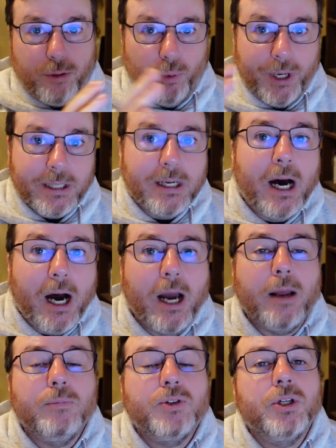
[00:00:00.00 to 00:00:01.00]
3
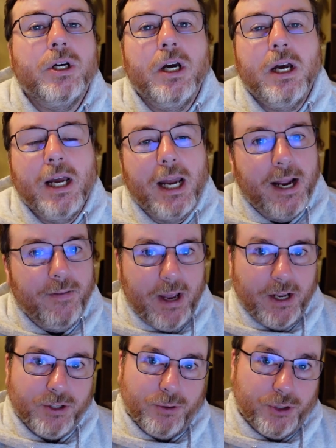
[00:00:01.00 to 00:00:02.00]
times? And
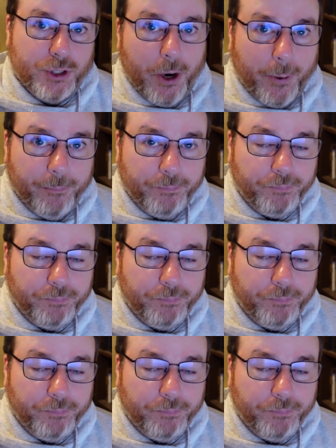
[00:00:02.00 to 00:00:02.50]
the answer is no.